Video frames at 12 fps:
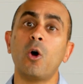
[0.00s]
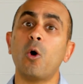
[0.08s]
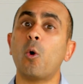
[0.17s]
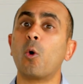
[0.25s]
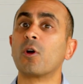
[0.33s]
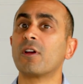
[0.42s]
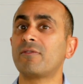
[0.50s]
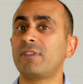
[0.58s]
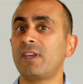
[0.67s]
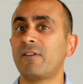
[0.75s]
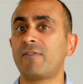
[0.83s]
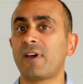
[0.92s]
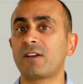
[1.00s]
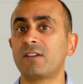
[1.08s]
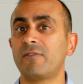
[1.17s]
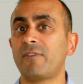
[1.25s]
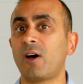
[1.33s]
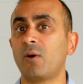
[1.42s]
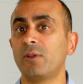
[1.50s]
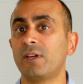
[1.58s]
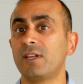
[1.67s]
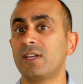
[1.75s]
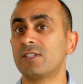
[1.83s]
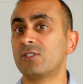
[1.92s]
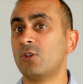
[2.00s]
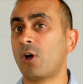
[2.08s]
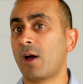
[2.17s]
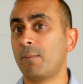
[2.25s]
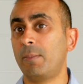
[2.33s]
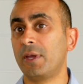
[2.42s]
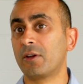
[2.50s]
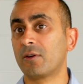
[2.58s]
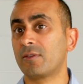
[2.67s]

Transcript: Or if the effective outlet is not bigger